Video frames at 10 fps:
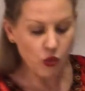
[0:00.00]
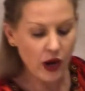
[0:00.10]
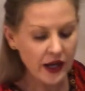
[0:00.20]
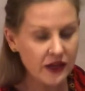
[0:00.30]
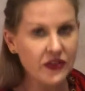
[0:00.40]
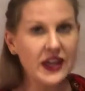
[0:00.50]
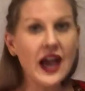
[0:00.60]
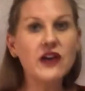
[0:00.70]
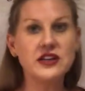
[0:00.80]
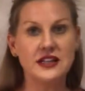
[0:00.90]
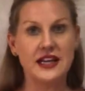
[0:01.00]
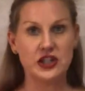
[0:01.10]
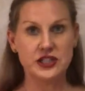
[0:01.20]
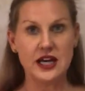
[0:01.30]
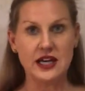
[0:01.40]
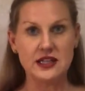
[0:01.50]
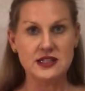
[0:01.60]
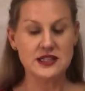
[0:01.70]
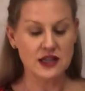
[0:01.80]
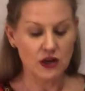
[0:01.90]
what the calculator
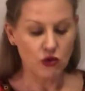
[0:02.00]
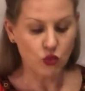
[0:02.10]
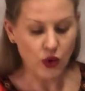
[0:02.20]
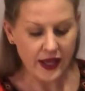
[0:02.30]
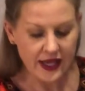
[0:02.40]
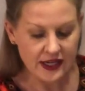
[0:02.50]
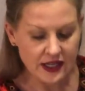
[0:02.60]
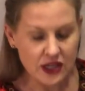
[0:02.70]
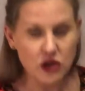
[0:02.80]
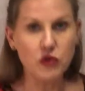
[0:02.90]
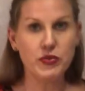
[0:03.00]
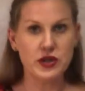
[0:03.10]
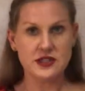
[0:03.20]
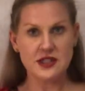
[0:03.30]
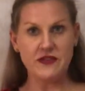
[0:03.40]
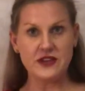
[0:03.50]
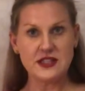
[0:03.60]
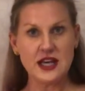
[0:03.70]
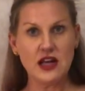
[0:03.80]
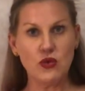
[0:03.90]
does when you put stuff
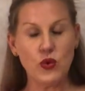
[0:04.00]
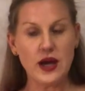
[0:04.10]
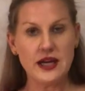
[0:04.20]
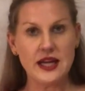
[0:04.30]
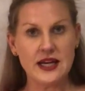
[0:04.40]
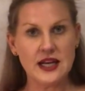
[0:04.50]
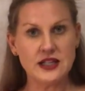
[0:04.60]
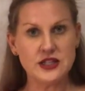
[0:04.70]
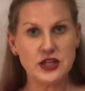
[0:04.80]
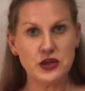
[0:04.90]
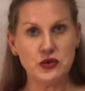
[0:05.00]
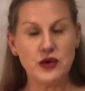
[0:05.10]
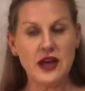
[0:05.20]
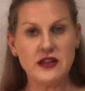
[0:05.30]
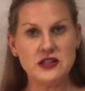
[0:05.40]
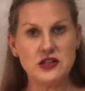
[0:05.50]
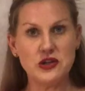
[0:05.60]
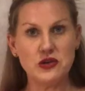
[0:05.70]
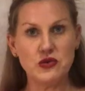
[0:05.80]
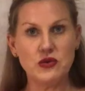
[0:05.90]
into L1 and L2 and
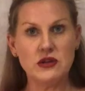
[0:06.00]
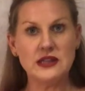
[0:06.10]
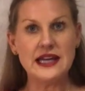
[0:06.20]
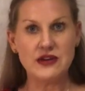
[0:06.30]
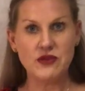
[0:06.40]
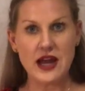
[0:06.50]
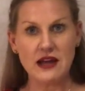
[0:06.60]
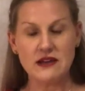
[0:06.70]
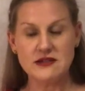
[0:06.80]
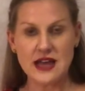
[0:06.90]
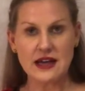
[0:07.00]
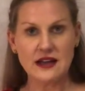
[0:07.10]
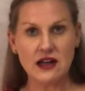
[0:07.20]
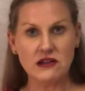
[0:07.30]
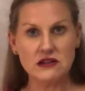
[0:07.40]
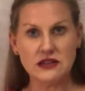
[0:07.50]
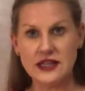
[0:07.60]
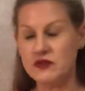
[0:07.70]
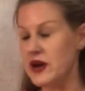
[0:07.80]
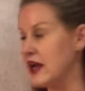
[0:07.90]
do linreg, stat calc
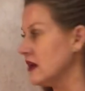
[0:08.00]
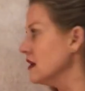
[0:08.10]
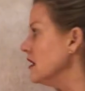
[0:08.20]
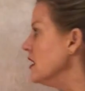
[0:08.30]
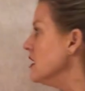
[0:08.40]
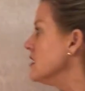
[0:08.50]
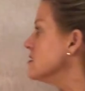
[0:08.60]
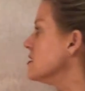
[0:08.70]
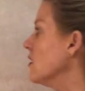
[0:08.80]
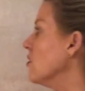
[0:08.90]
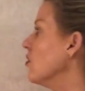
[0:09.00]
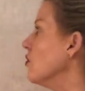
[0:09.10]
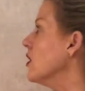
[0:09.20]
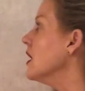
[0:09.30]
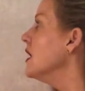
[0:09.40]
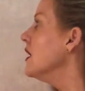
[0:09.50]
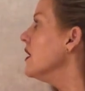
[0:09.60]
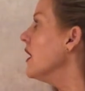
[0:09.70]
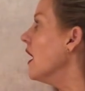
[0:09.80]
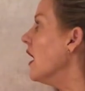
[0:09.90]
linreg. So
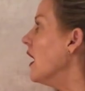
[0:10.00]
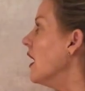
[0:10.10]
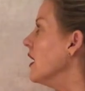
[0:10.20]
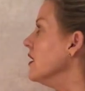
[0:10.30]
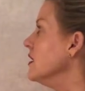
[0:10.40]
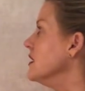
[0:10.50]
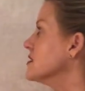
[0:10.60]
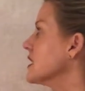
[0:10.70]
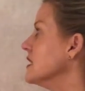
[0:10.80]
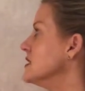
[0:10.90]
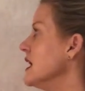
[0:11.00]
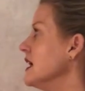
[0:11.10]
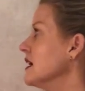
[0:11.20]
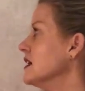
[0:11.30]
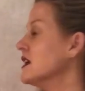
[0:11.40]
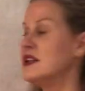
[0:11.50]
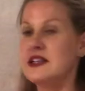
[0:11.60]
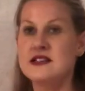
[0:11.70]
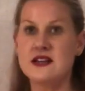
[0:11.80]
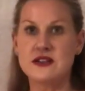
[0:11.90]
it's going to take a little
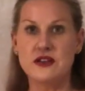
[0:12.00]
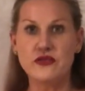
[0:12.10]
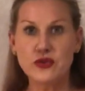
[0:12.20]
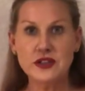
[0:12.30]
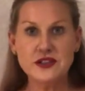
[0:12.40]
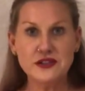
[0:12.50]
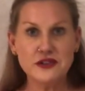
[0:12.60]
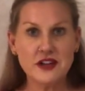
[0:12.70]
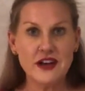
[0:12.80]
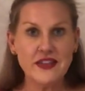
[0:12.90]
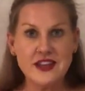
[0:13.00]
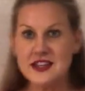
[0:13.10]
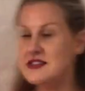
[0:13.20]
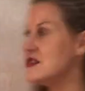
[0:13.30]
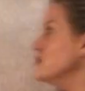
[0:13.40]
intestinal fortitude on this.